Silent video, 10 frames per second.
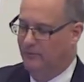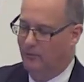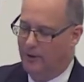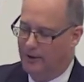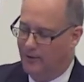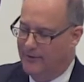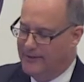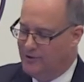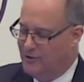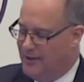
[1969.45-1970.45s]
were
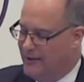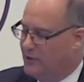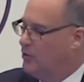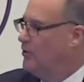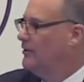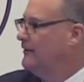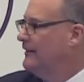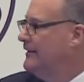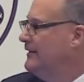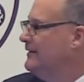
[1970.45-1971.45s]
going to get
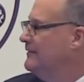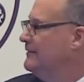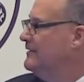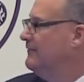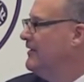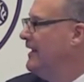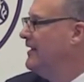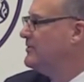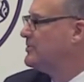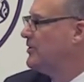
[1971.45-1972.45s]
quarterly
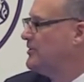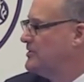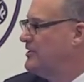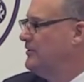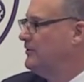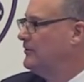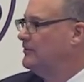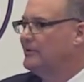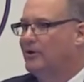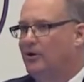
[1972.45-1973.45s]
dividends
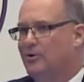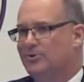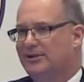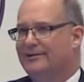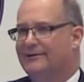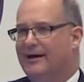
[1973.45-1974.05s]
until closing.